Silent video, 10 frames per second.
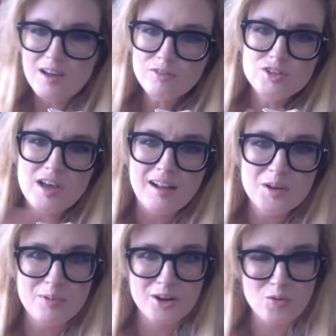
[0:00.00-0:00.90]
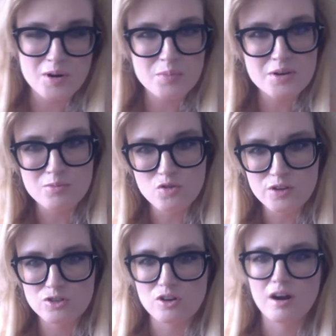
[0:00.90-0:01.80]
Never tell anybody you want to be a
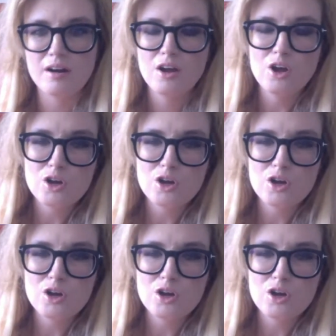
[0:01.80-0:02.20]
movie star.